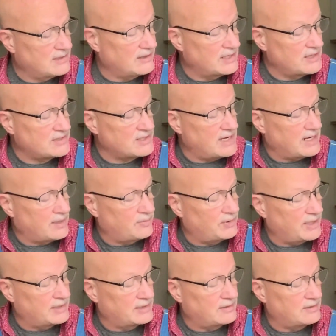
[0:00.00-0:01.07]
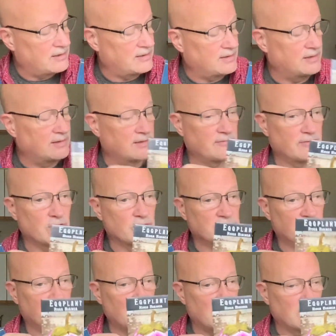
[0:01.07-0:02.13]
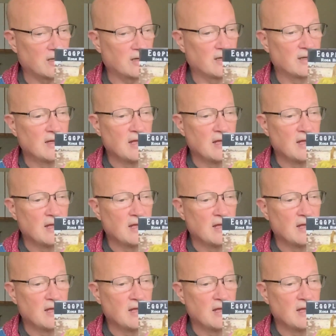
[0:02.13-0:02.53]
Oh, here's an eggplant, the, the Rosa Blanca.